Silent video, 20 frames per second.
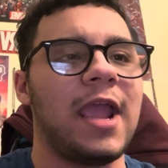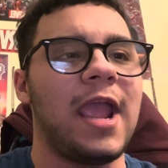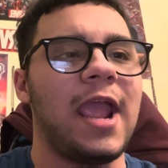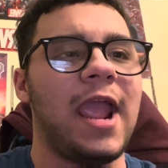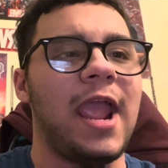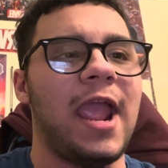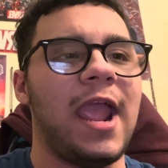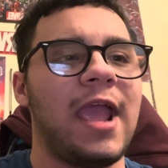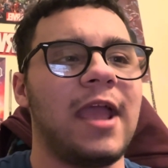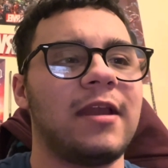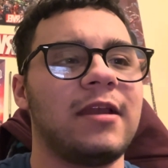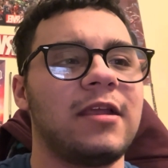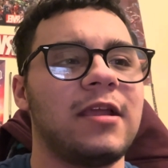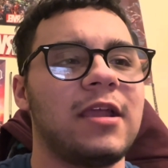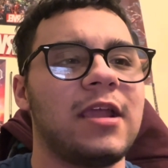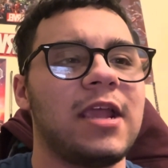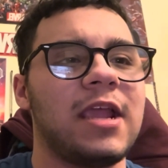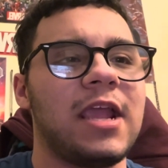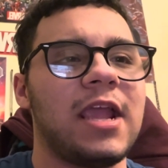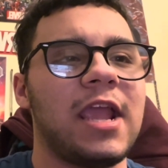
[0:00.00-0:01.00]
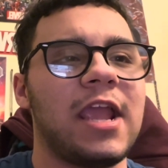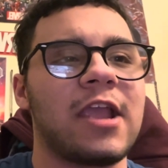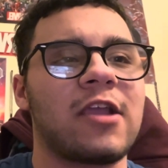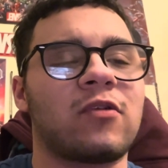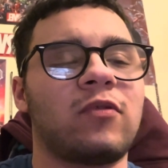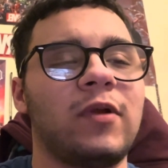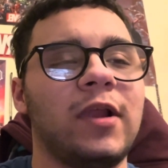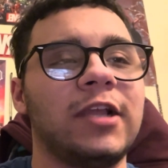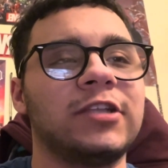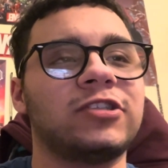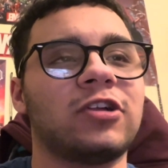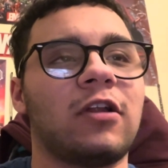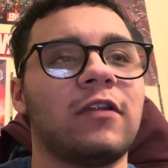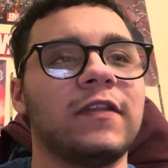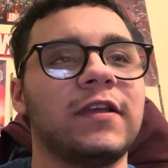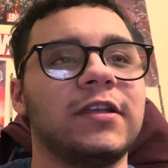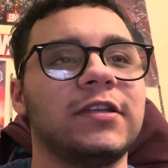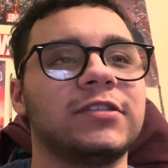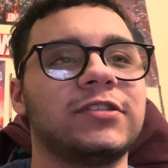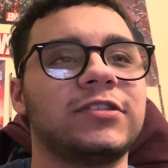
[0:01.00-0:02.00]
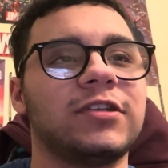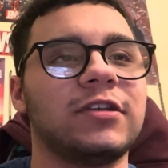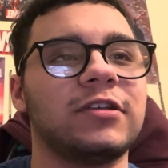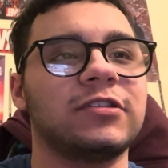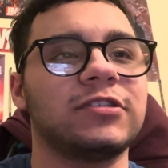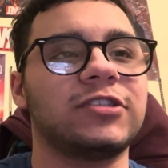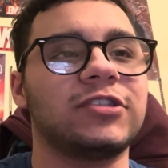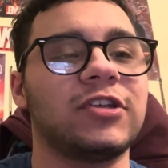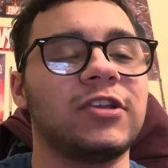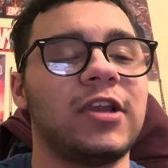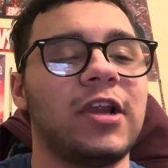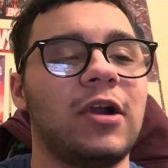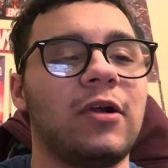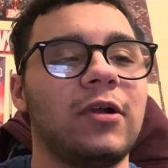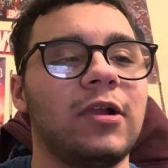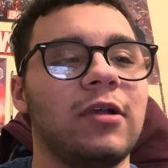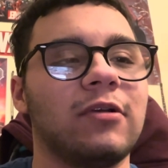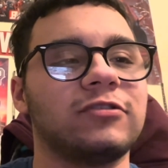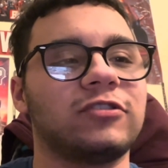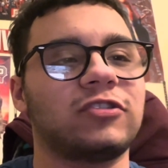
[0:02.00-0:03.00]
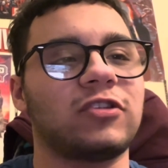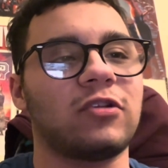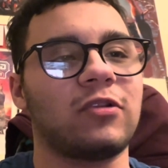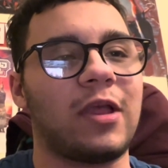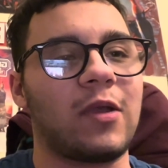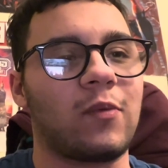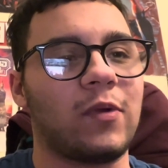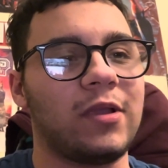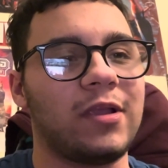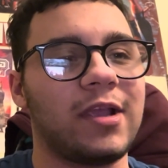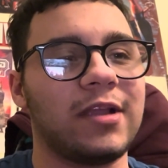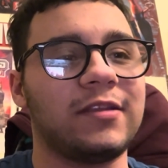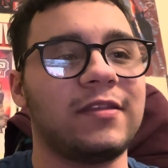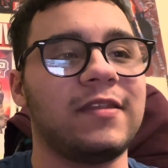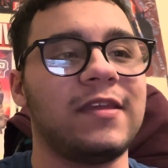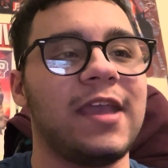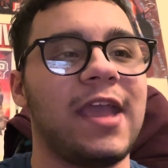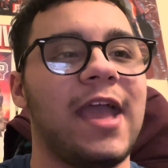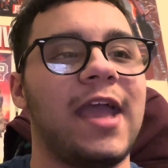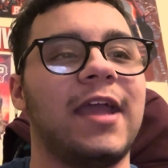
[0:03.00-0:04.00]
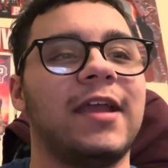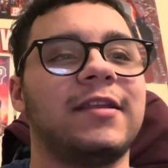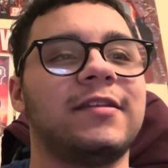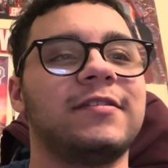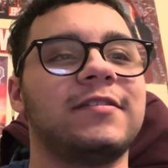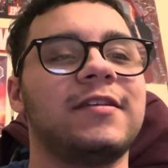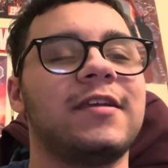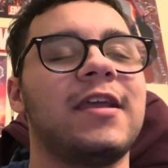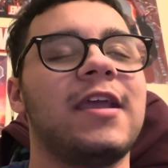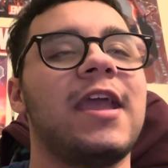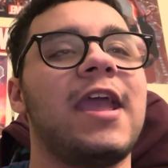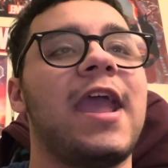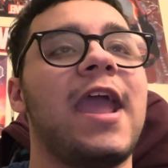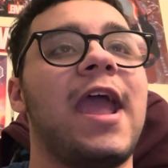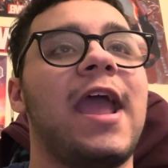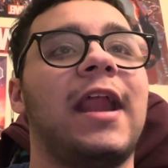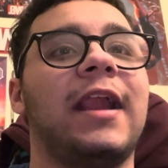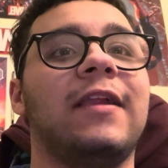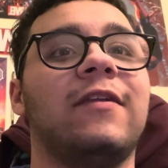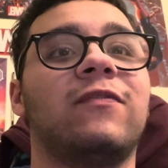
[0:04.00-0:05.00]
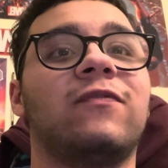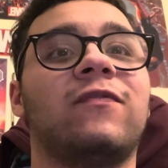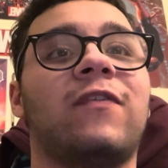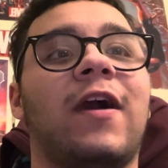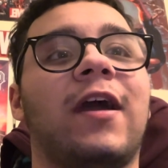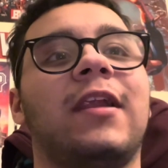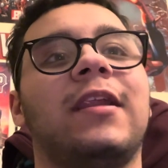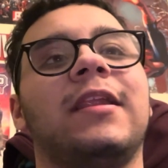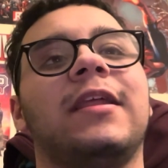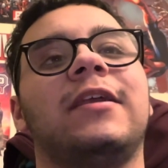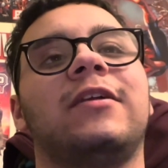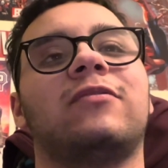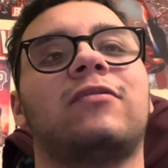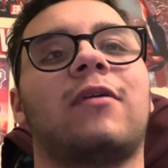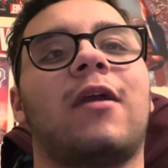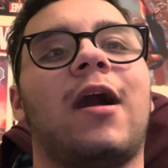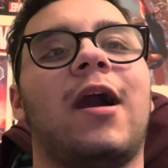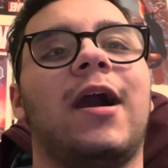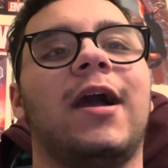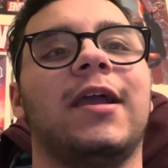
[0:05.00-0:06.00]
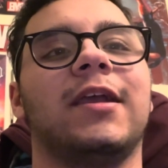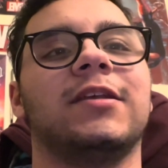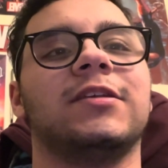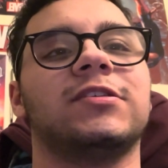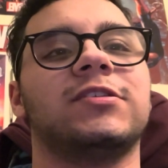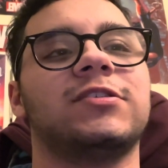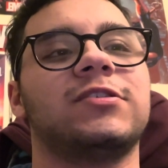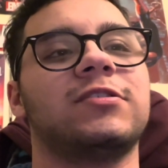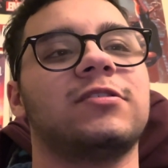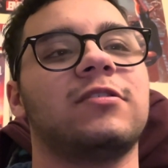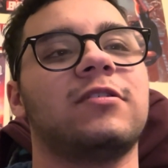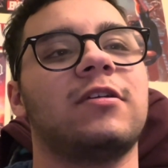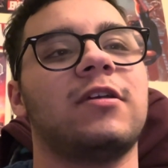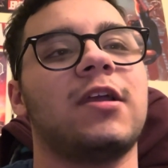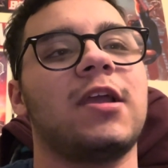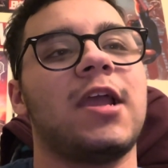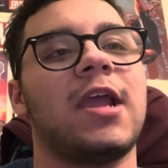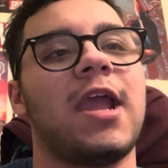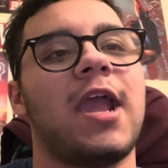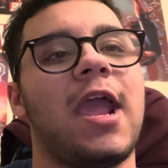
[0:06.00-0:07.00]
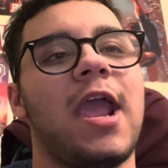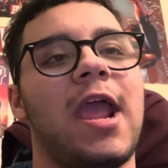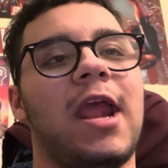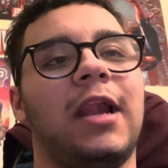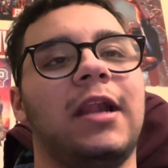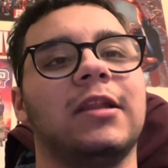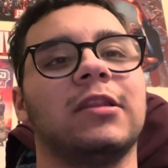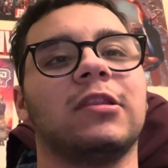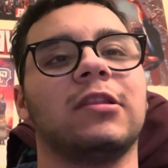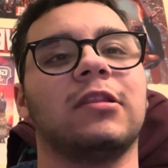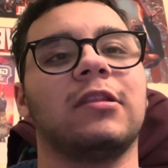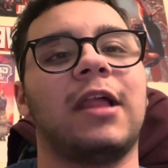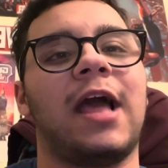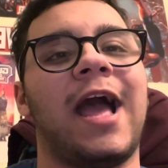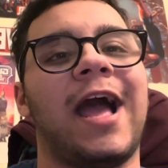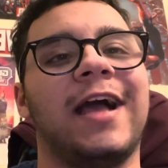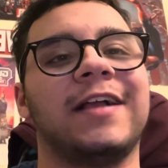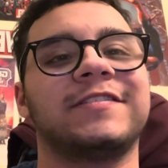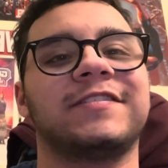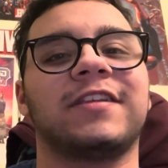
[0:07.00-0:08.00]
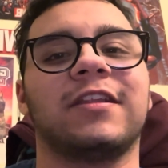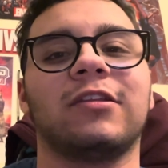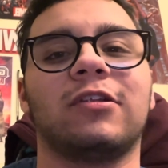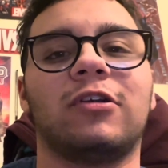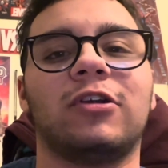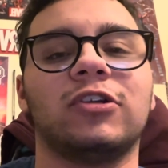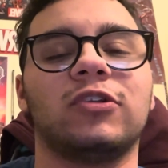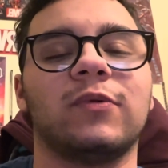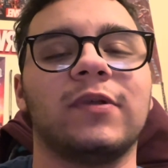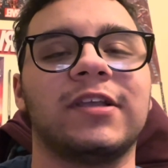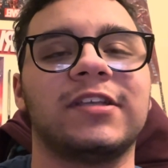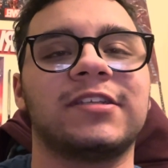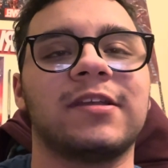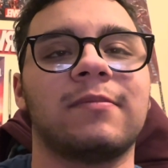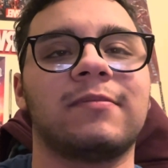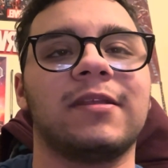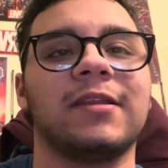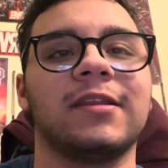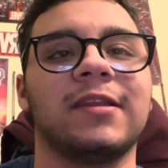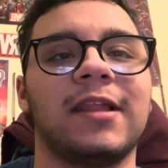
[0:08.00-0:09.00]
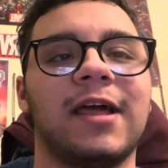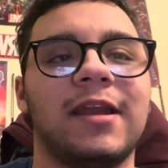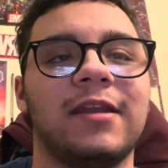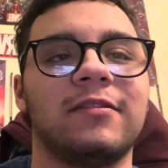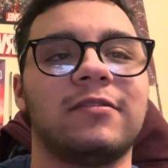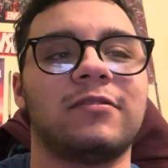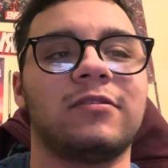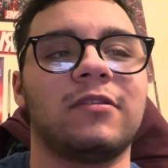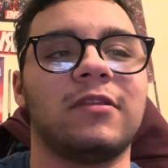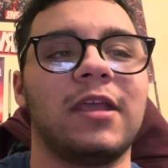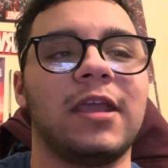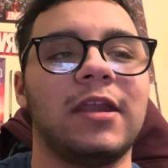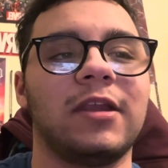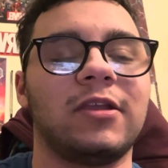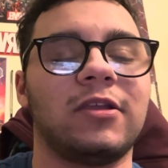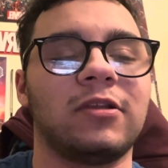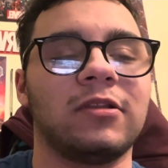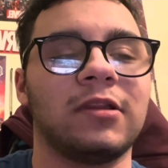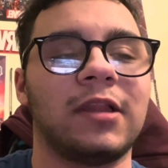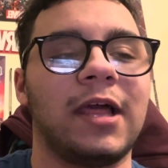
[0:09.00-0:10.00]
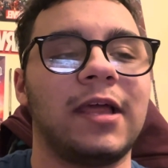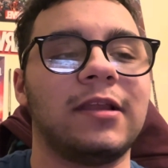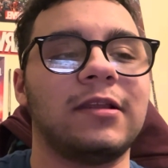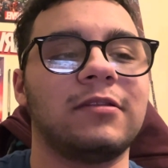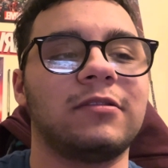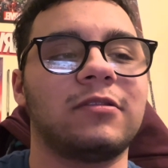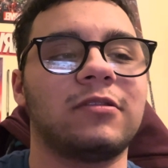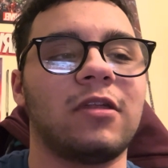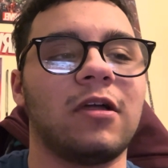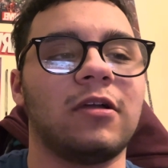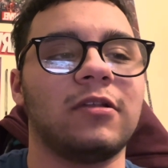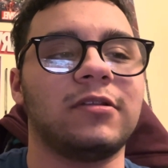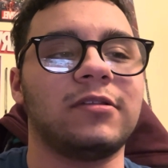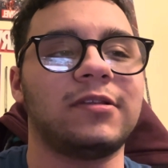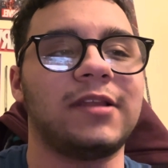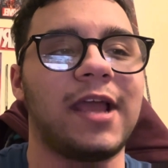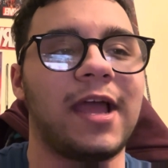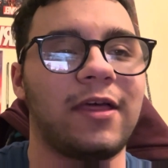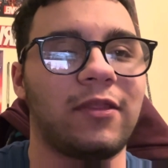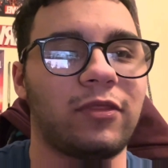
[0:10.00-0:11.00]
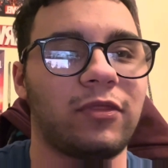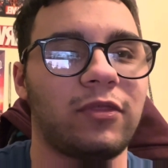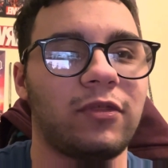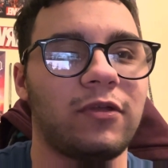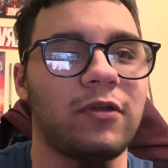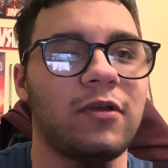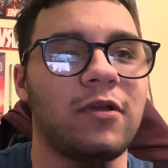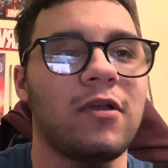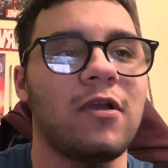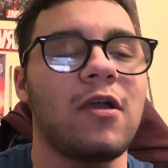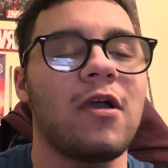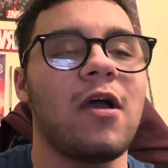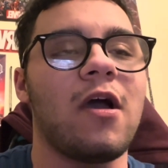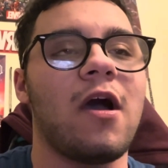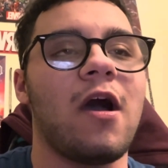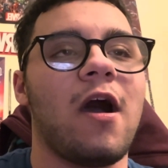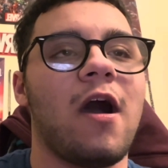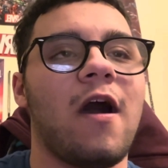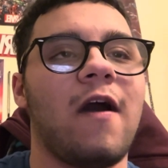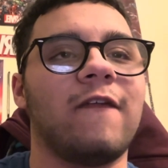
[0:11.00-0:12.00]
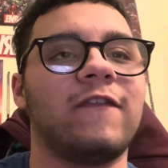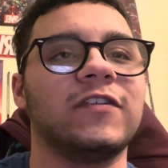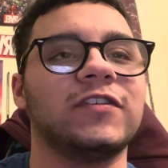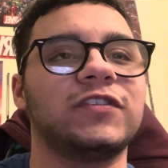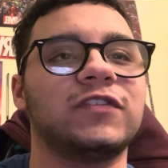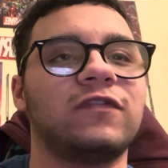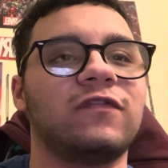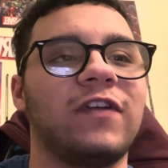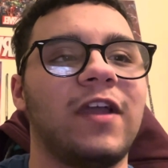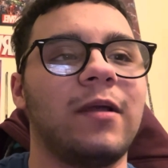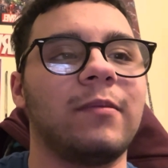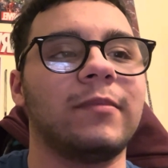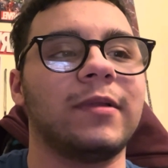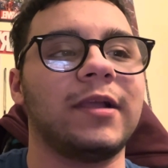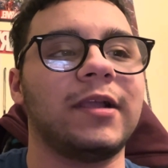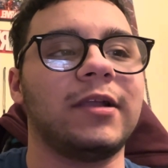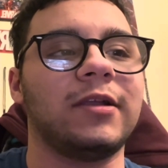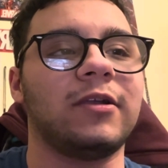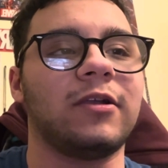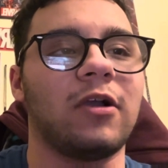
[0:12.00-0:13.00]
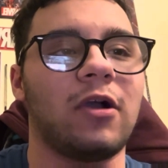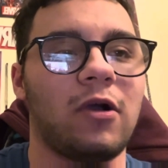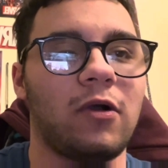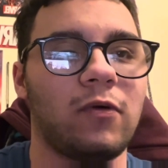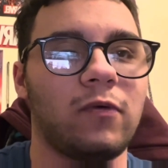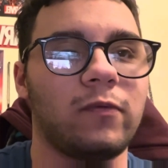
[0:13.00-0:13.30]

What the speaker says: And it creates all these scenarios to, like, when you get to the end, and he finally cries, and he has to learn to accept and let the death of his family go.